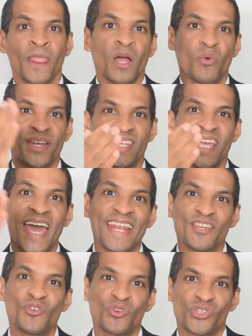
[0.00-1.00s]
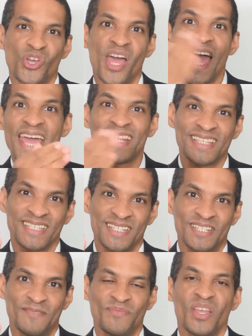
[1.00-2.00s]
when the end user
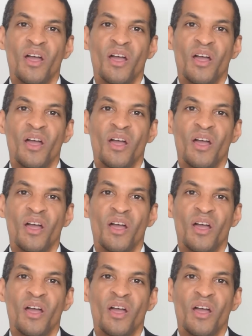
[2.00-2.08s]
enter